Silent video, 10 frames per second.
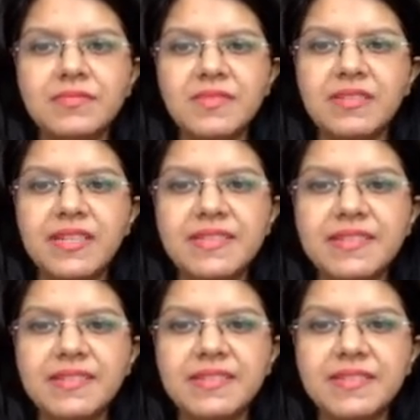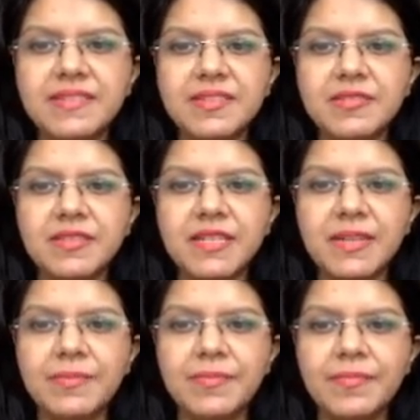Right? Say this is your
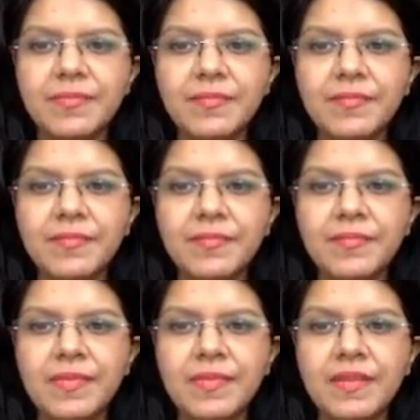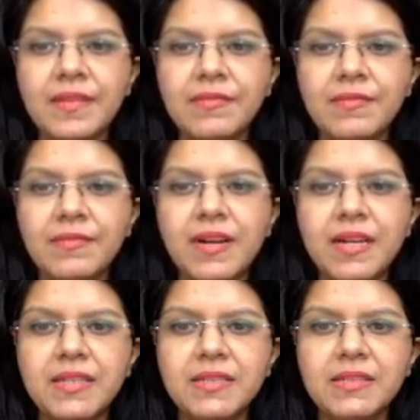time.
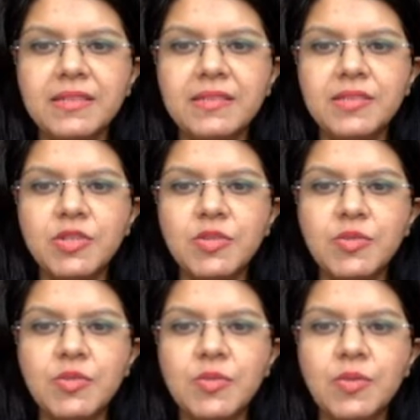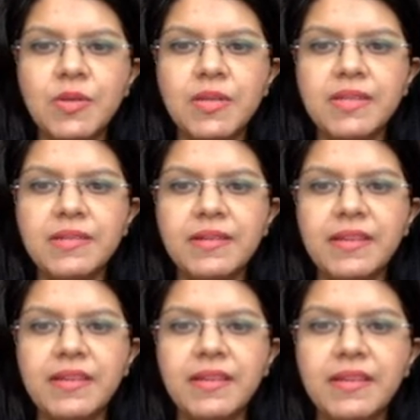1, 2,
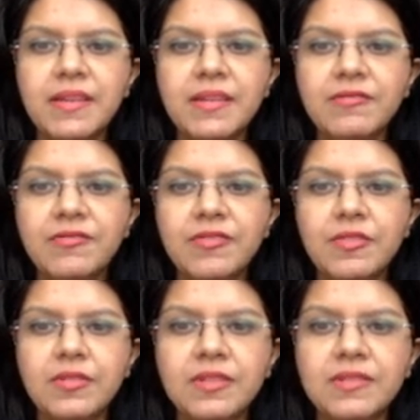3, 4